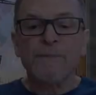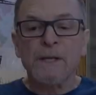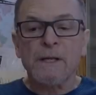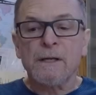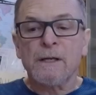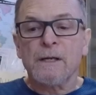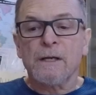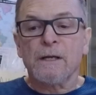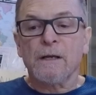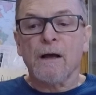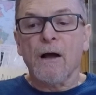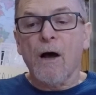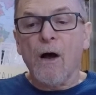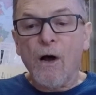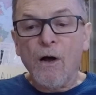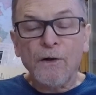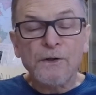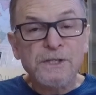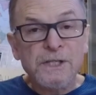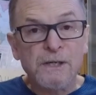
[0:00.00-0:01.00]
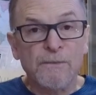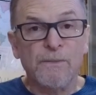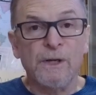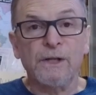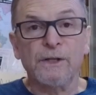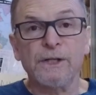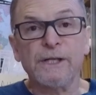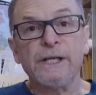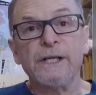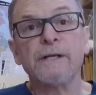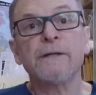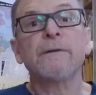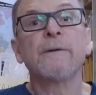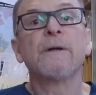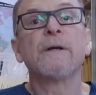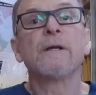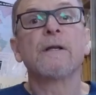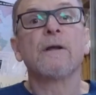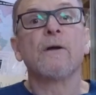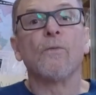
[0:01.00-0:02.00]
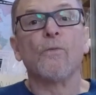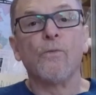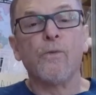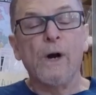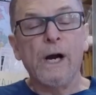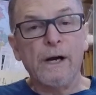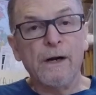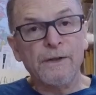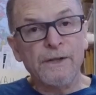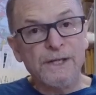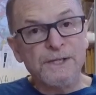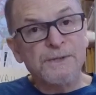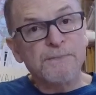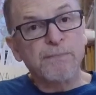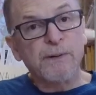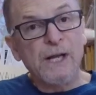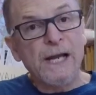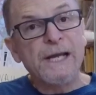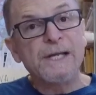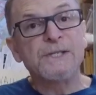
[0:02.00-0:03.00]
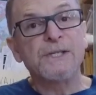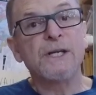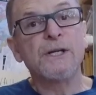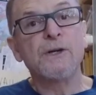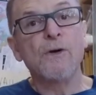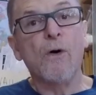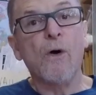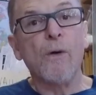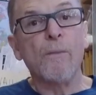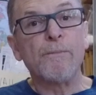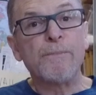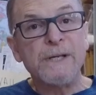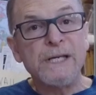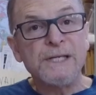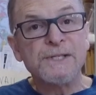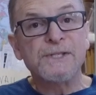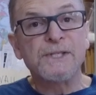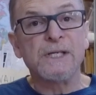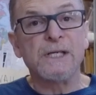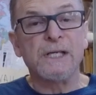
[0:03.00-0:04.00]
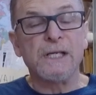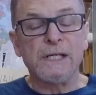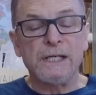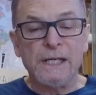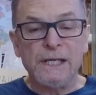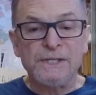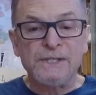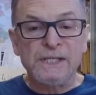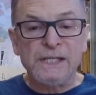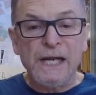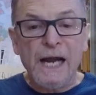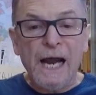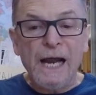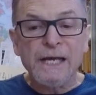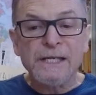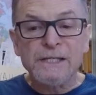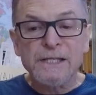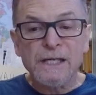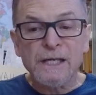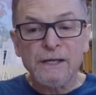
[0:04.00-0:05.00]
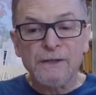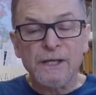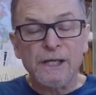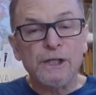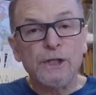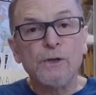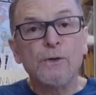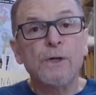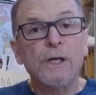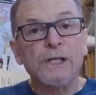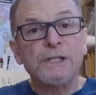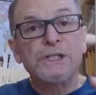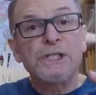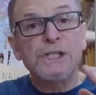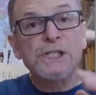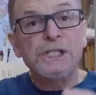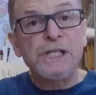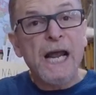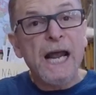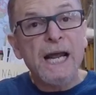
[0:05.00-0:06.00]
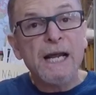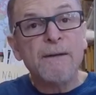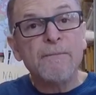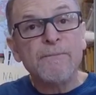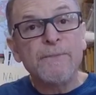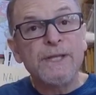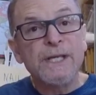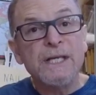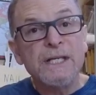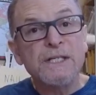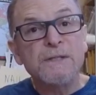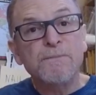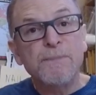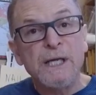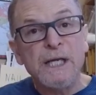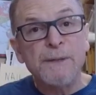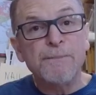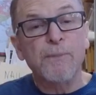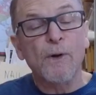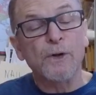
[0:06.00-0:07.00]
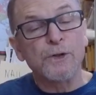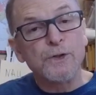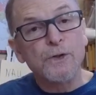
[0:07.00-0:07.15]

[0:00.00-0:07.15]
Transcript: aren't. Ultimately, where this plays into obesity is the idea that you can shame these people,